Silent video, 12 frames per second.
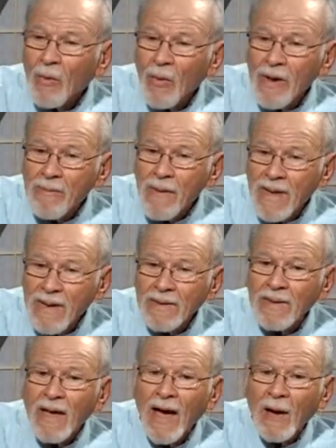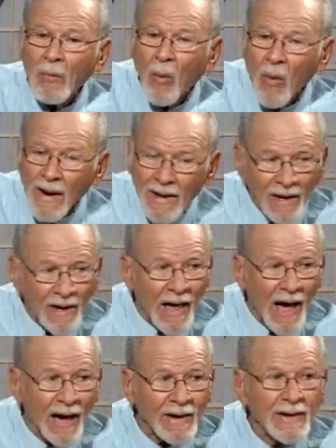we meet at 1
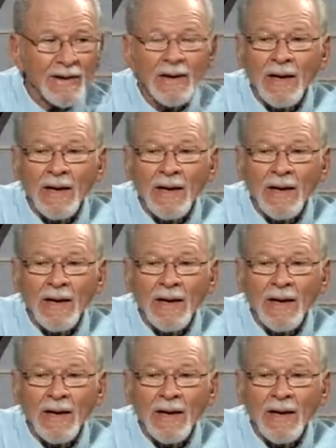o'clock.